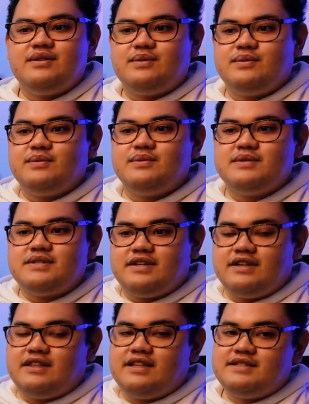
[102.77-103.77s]
to
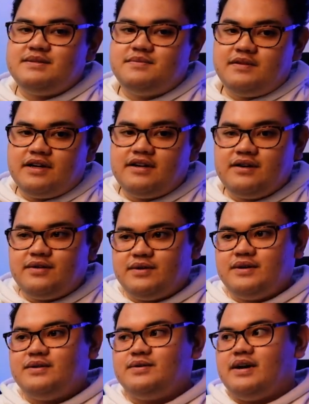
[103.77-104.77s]
start this vlog
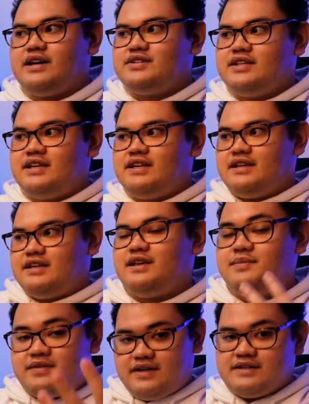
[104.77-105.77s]
or to actually
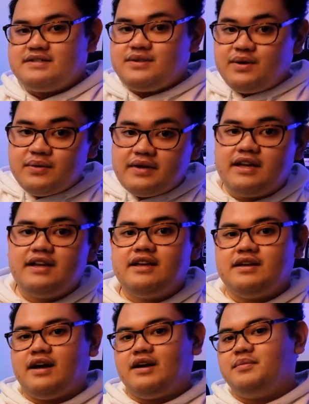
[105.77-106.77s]
keep things
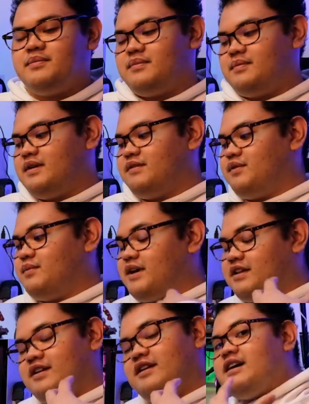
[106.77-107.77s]
going, give you
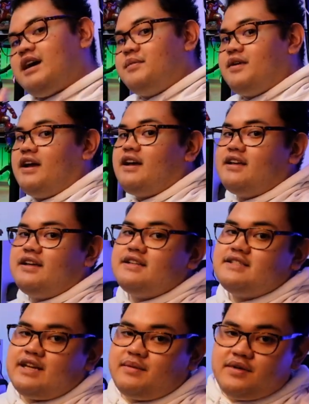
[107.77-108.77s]
better camera
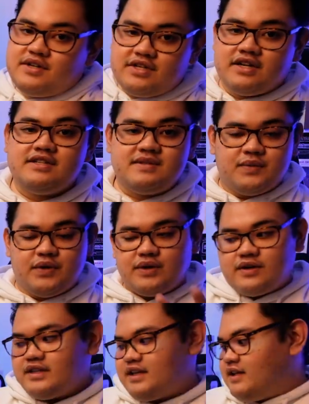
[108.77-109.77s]
angles, camera shots, more
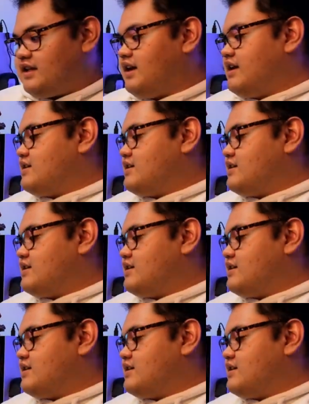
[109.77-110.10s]
content.